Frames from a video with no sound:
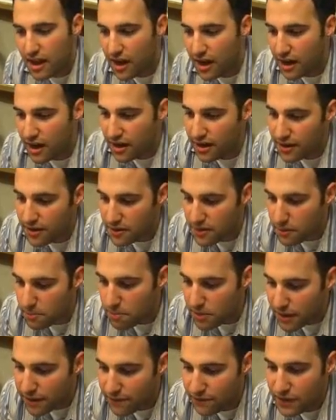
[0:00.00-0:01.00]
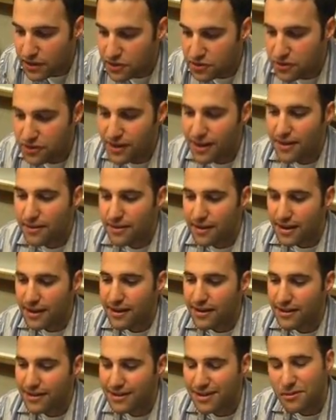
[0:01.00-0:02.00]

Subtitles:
The big feature that I think